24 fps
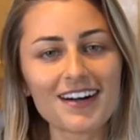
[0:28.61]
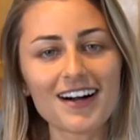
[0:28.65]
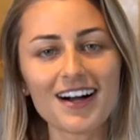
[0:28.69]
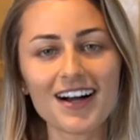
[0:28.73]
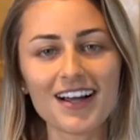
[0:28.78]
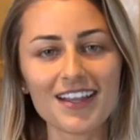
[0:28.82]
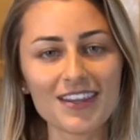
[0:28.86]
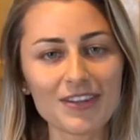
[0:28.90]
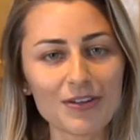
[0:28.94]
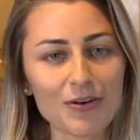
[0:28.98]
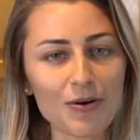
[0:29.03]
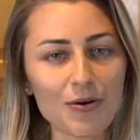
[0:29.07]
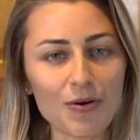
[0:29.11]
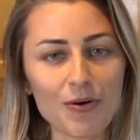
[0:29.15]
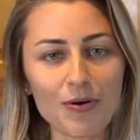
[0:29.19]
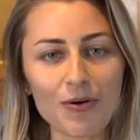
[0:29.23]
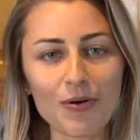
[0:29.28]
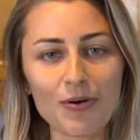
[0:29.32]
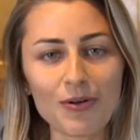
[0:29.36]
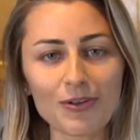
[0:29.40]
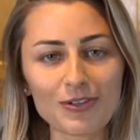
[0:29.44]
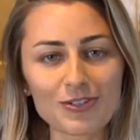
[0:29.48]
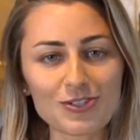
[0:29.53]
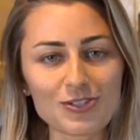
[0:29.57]
on the
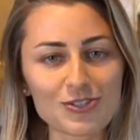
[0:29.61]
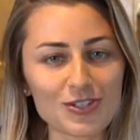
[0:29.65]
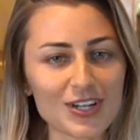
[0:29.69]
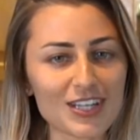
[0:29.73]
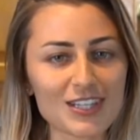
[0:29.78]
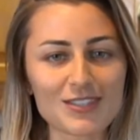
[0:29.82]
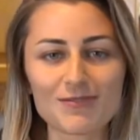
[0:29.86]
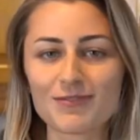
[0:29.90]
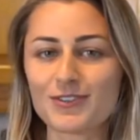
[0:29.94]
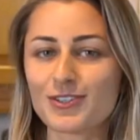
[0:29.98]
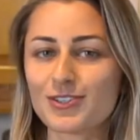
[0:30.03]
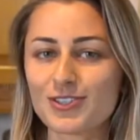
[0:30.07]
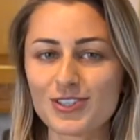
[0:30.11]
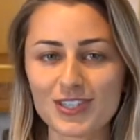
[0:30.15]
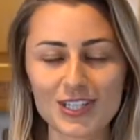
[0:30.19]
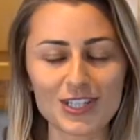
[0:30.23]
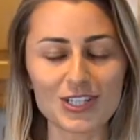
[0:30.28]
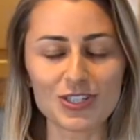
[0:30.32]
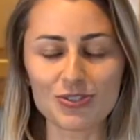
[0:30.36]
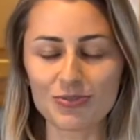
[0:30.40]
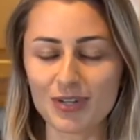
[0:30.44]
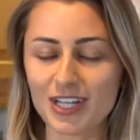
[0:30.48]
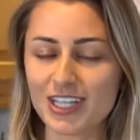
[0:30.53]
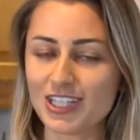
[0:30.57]
whole stressful
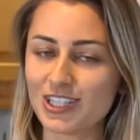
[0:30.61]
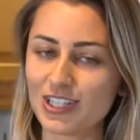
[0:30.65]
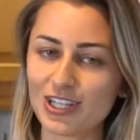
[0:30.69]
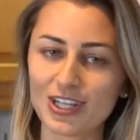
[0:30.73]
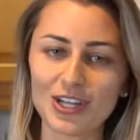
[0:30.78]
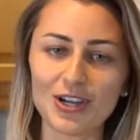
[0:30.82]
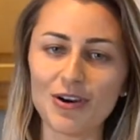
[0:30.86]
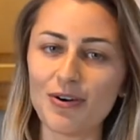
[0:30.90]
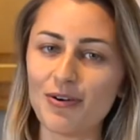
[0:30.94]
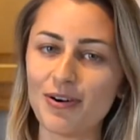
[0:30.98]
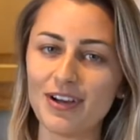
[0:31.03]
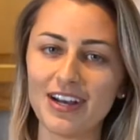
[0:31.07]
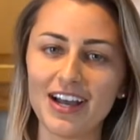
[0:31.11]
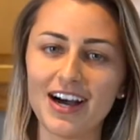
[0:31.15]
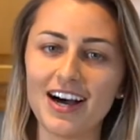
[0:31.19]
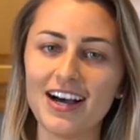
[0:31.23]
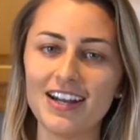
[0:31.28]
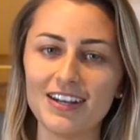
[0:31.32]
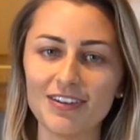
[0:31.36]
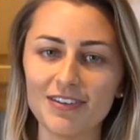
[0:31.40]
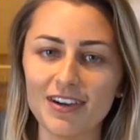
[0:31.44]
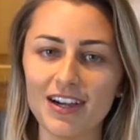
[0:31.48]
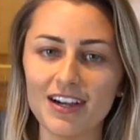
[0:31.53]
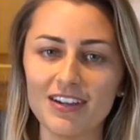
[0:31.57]
situation going
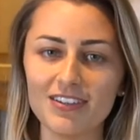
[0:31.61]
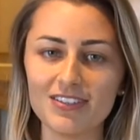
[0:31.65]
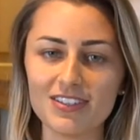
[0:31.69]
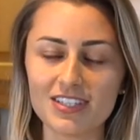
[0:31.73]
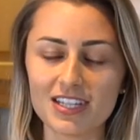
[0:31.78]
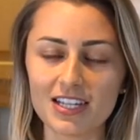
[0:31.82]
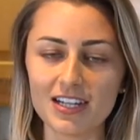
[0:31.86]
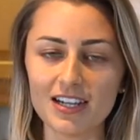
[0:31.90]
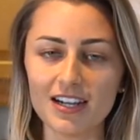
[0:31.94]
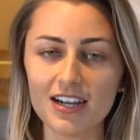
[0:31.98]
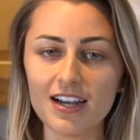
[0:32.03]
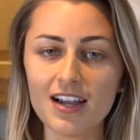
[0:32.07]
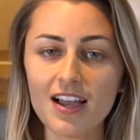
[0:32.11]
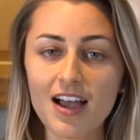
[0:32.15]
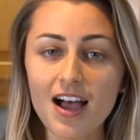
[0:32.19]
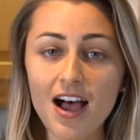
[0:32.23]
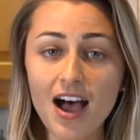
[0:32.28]
on around here.